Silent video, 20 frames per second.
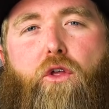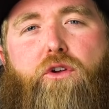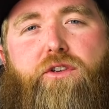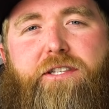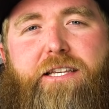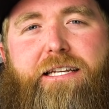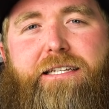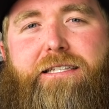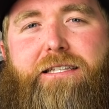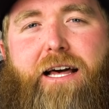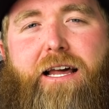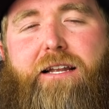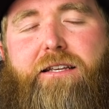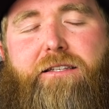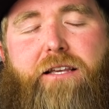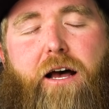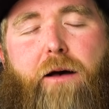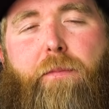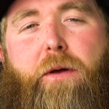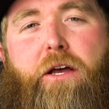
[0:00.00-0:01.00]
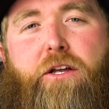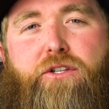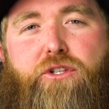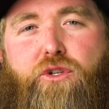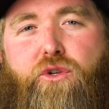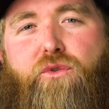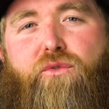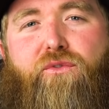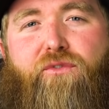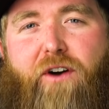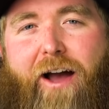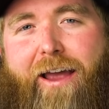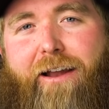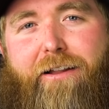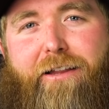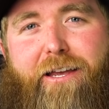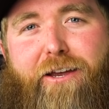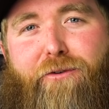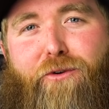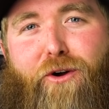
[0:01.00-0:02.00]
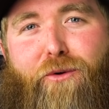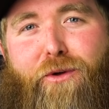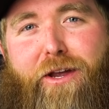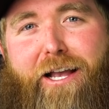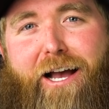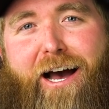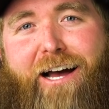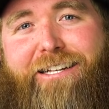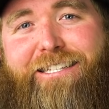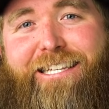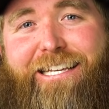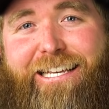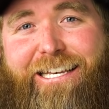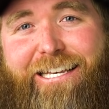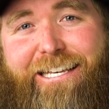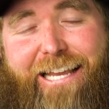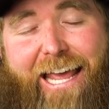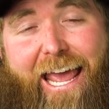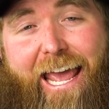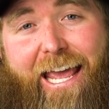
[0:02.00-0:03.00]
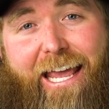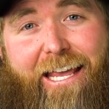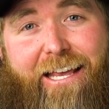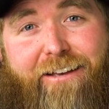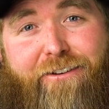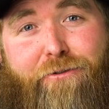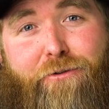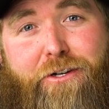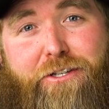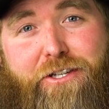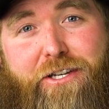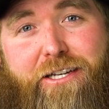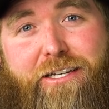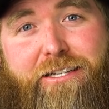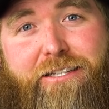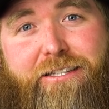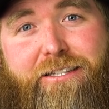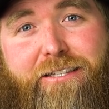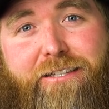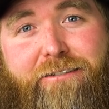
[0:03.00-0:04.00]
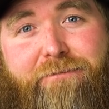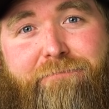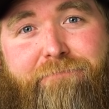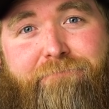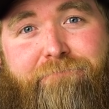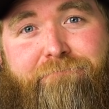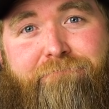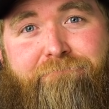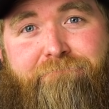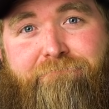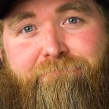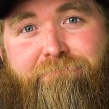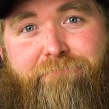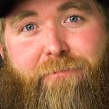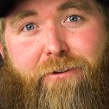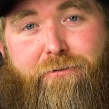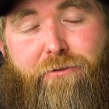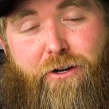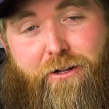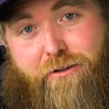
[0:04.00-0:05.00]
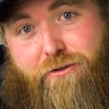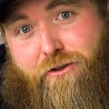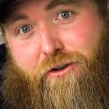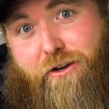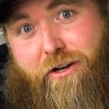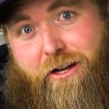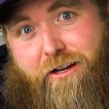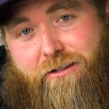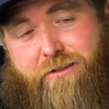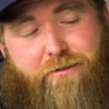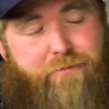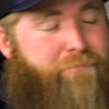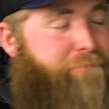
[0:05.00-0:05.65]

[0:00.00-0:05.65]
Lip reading: those things led us up to finally where we got today, which is Well, I'll show you next.